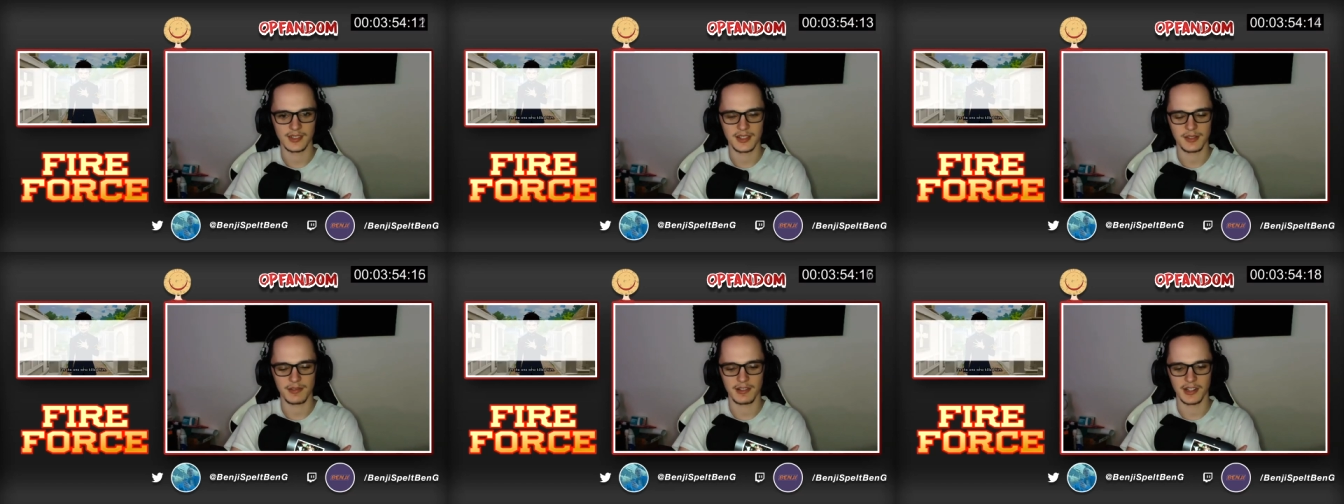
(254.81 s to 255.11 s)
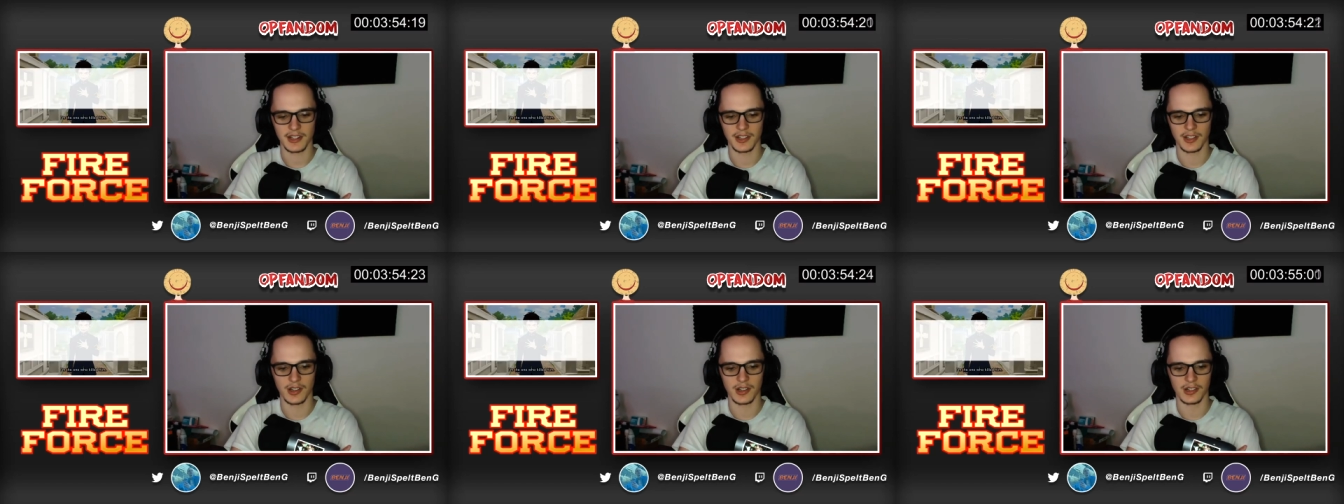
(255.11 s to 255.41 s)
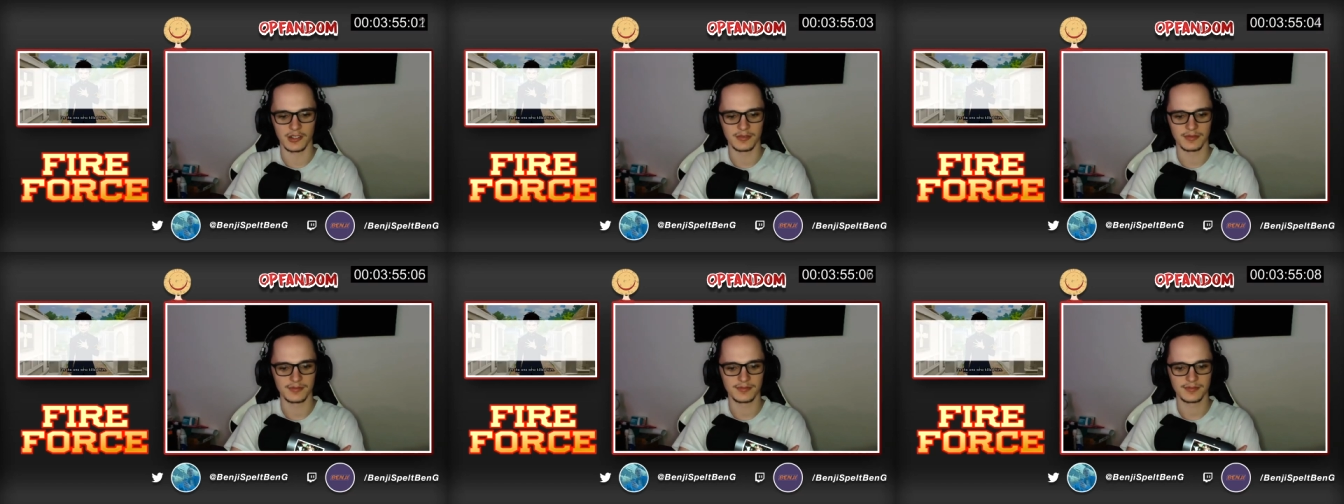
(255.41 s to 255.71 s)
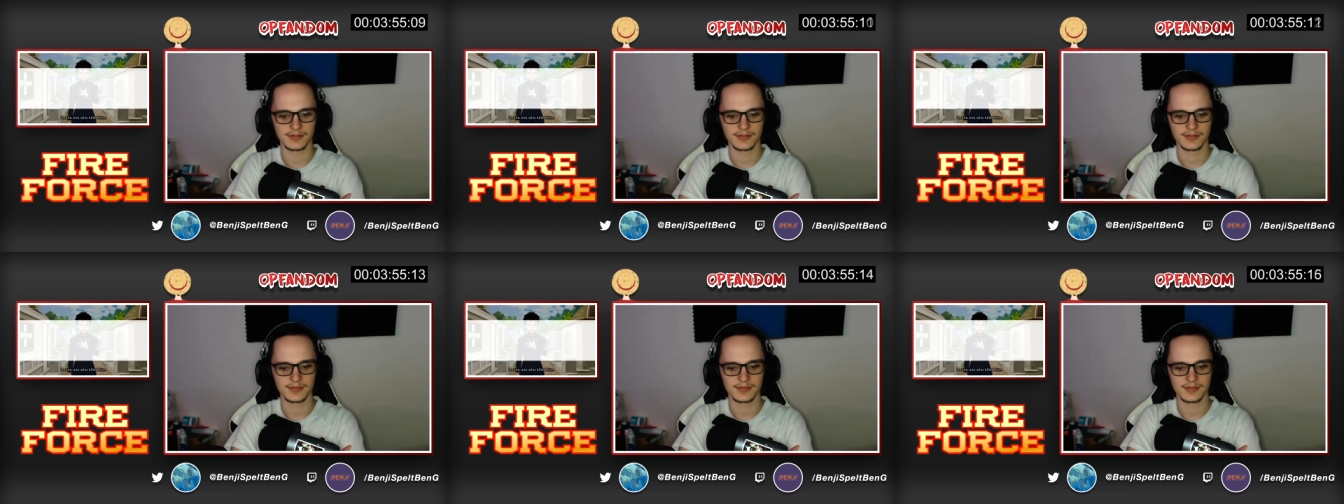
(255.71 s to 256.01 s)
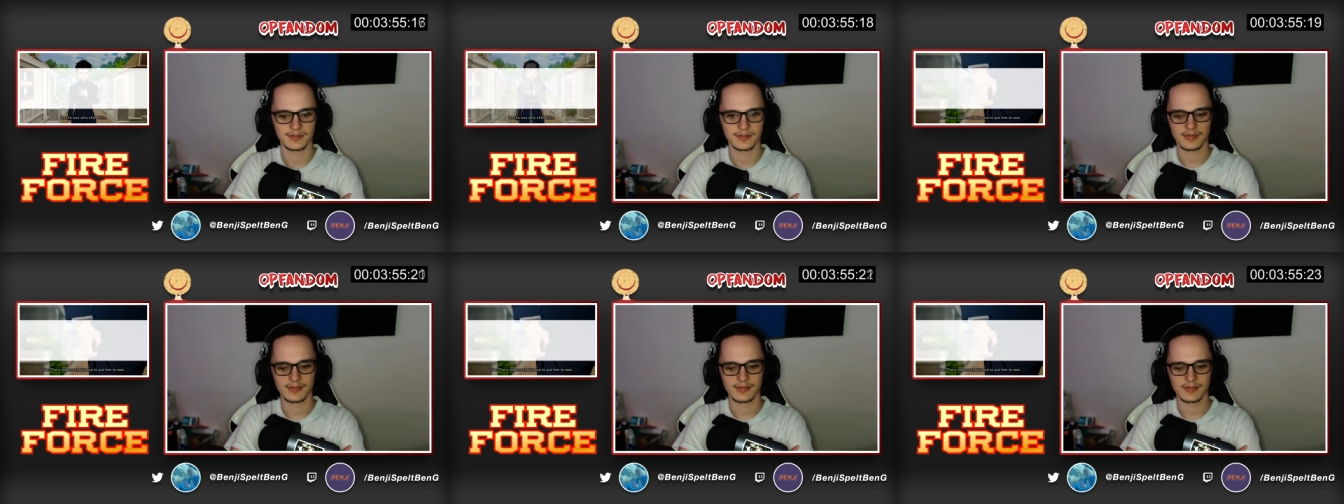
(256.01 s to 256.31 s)
It's really not.
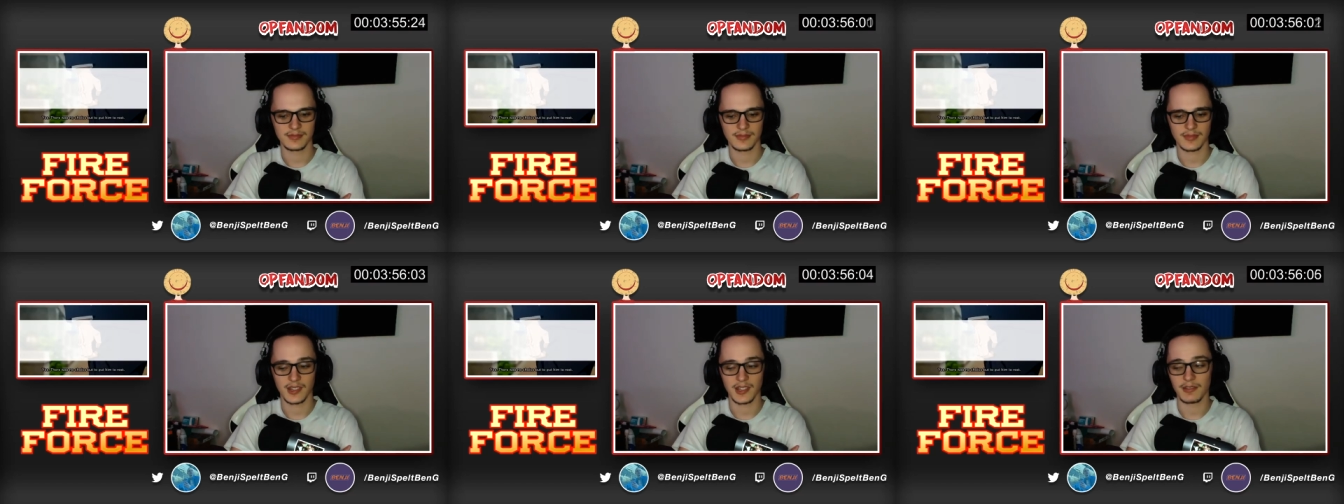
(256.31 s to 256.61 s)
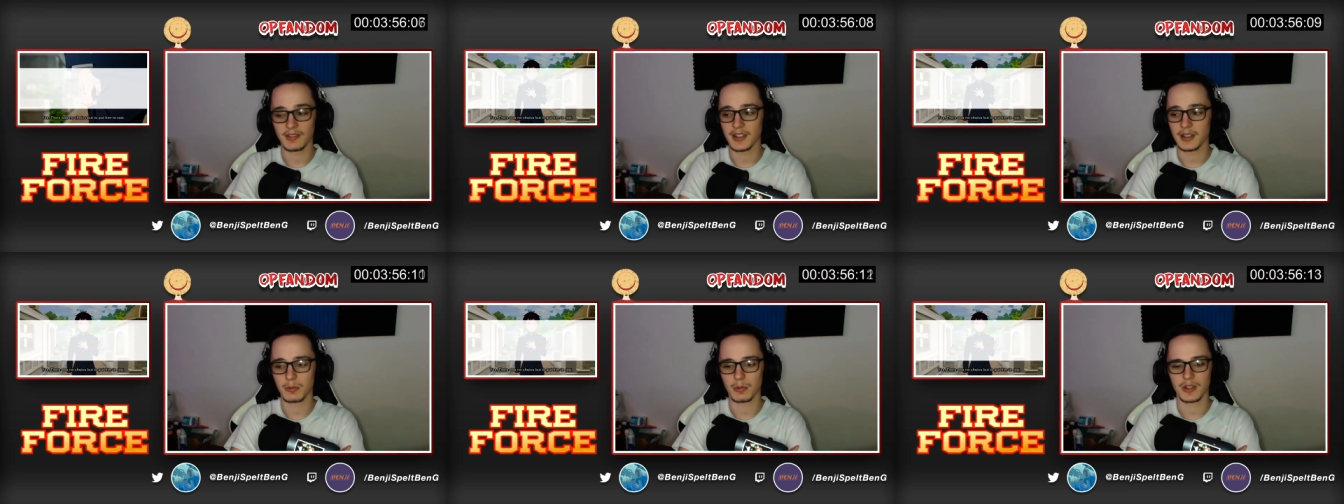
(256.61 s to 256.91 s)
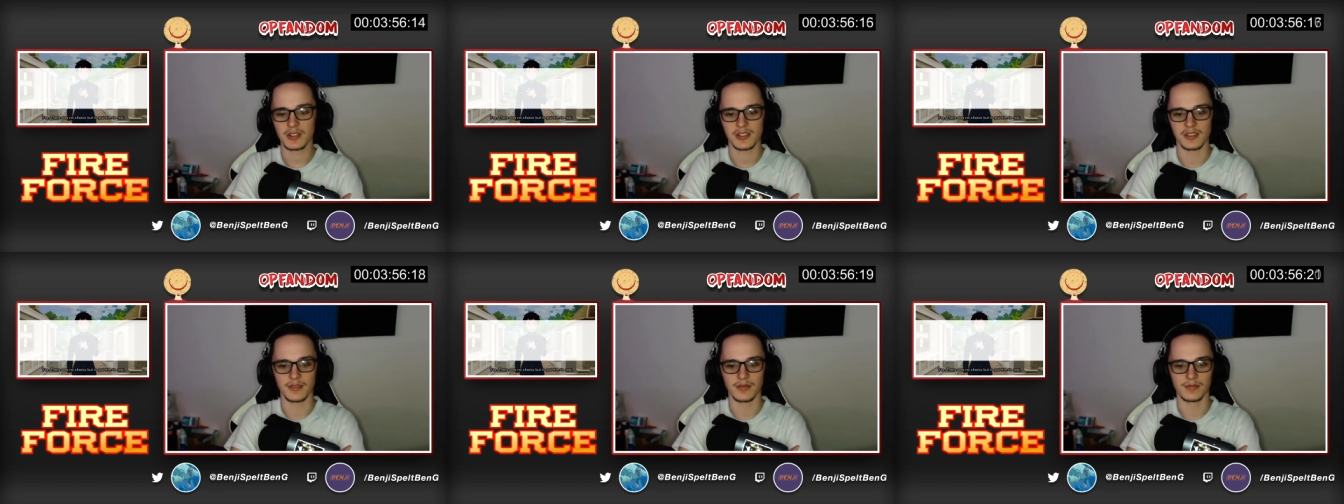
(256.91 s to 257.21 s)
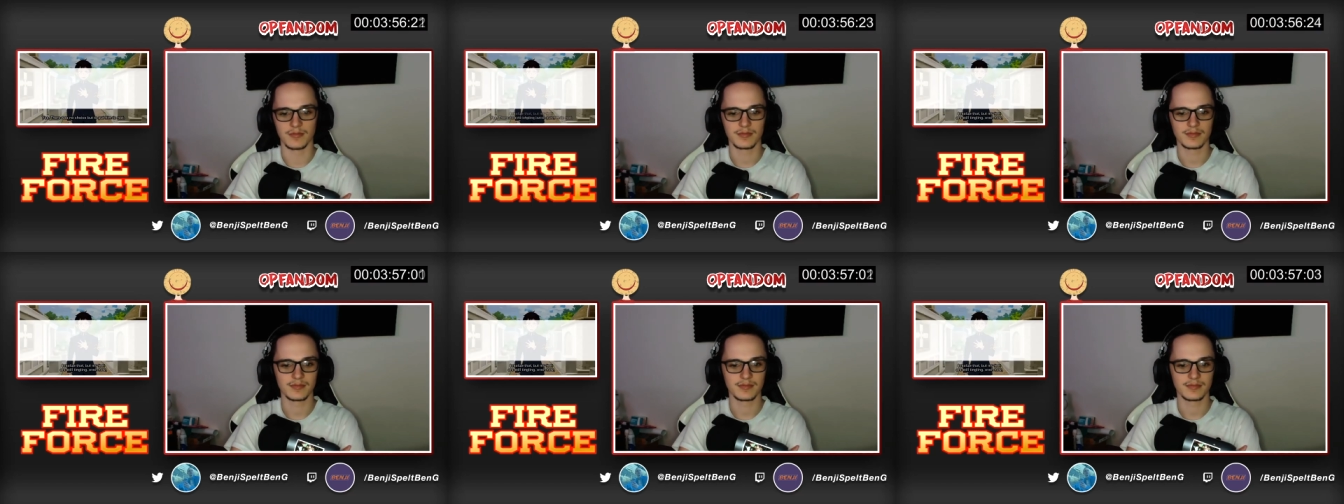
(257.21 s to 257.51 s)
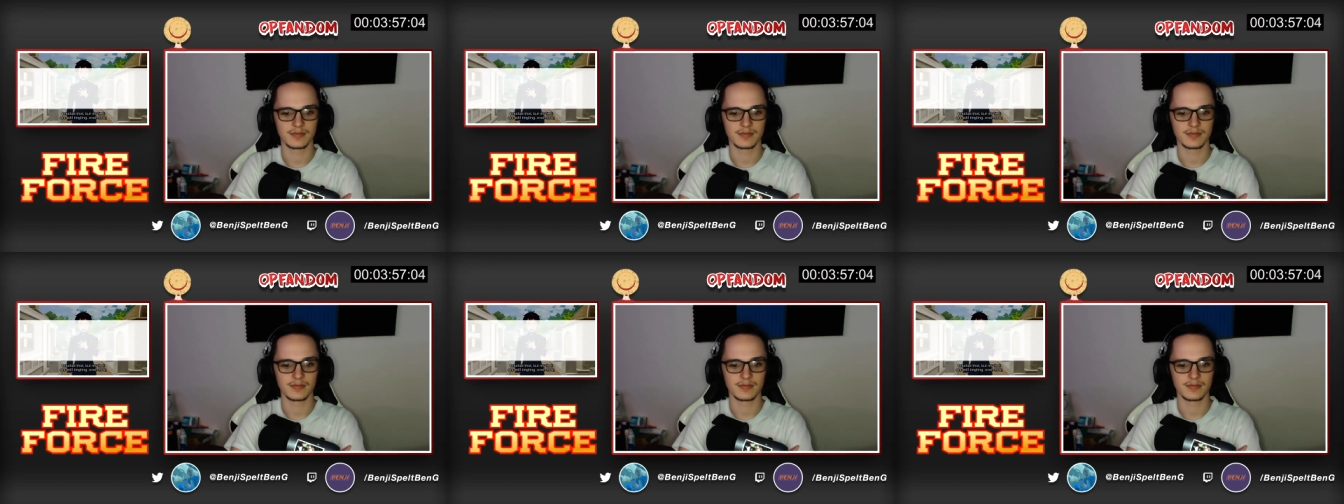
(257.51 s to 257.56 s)
There really wasn't.